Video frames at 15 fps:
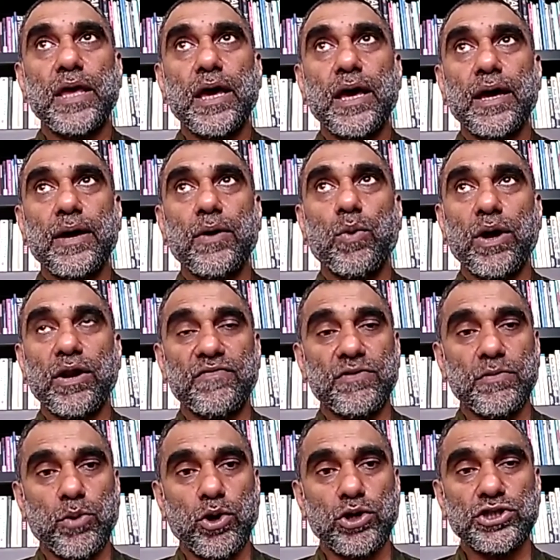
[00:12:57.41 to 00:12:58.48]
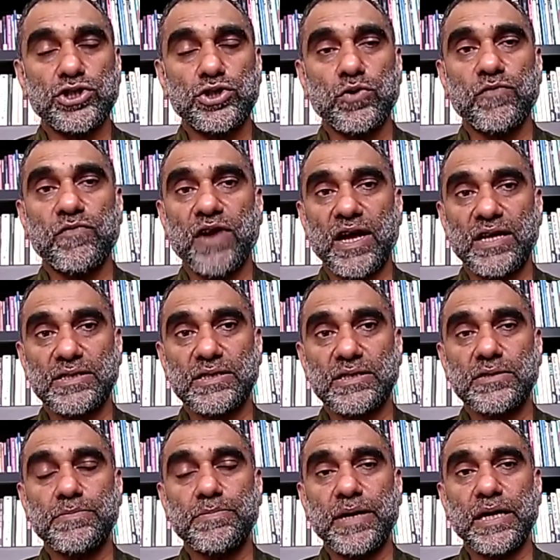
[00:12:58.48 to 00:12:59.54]
uh, one of the boys, Jude
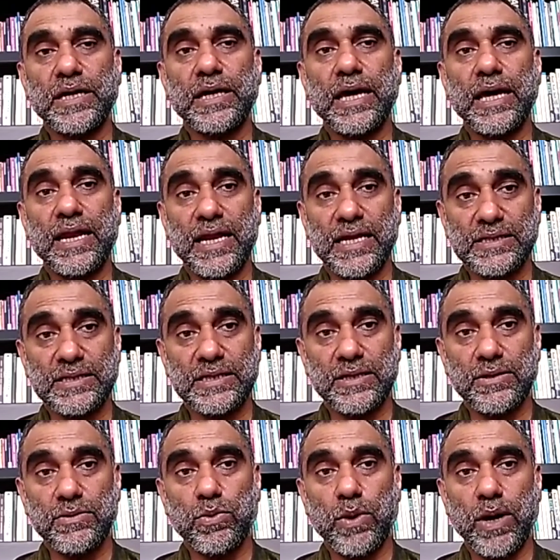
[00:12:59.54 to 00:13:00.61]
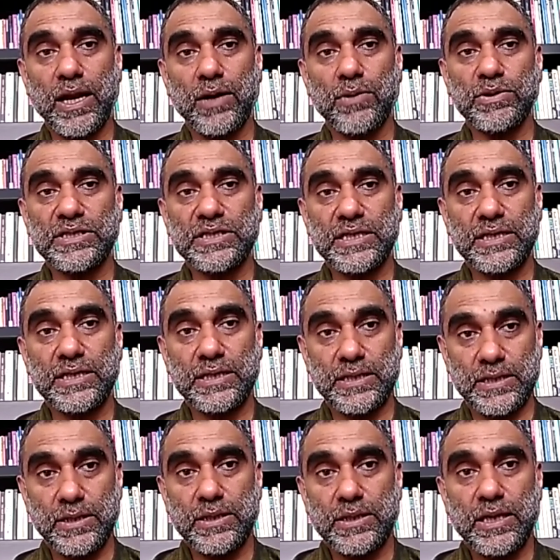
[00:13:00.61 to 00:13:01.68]
Francis, being arrested while I was
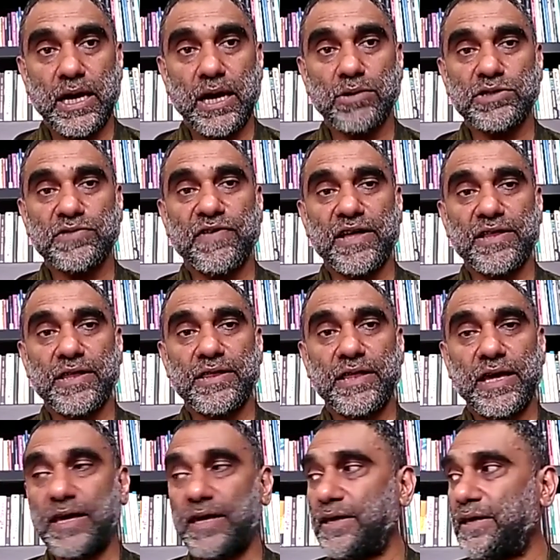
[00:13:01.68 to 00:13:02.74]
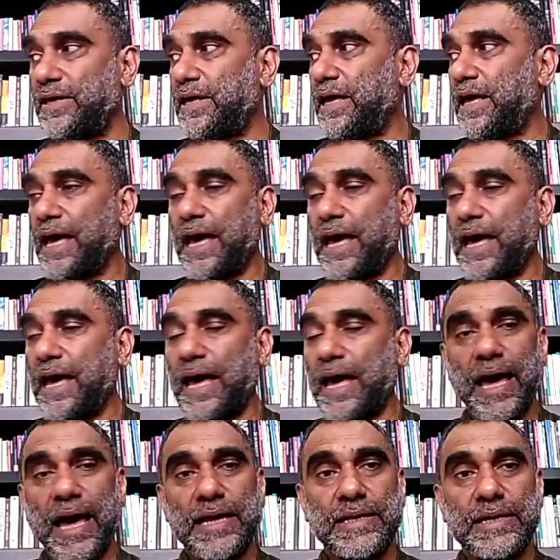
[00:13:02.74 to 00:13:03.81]
the house father there.
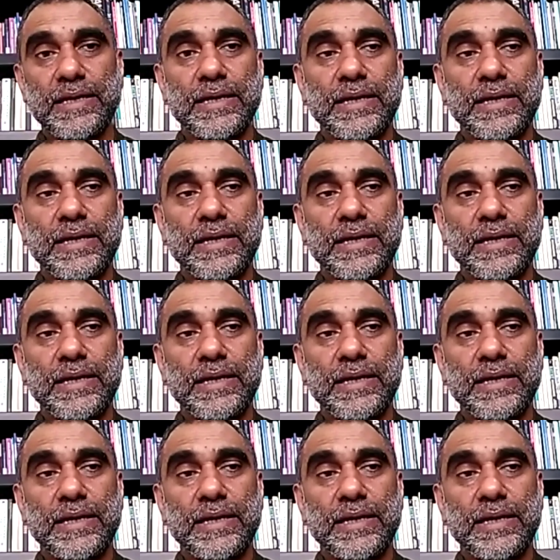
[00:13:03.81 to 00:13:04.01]
And